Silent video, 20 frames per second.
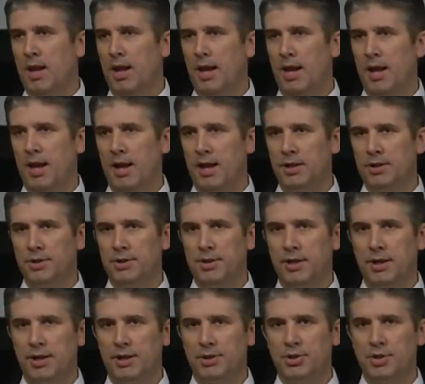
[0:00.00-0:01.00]
And
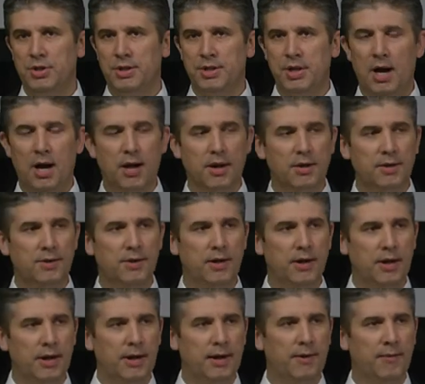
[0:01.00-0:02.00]
uh, she talked
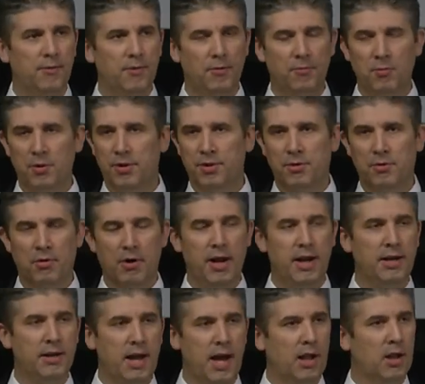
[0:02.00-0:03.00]
uh, with
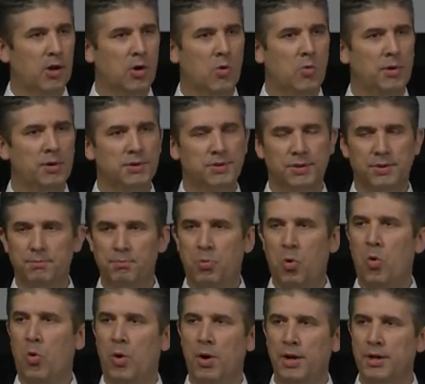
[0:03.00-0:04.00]
great eloquence and
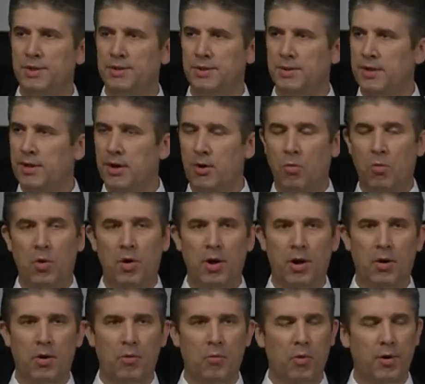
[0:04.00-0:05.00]
poise and did a,
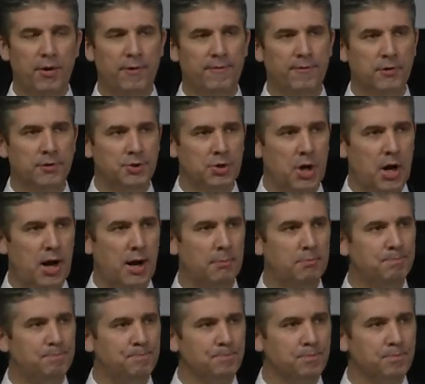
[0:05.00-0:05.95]
a, wonderful job.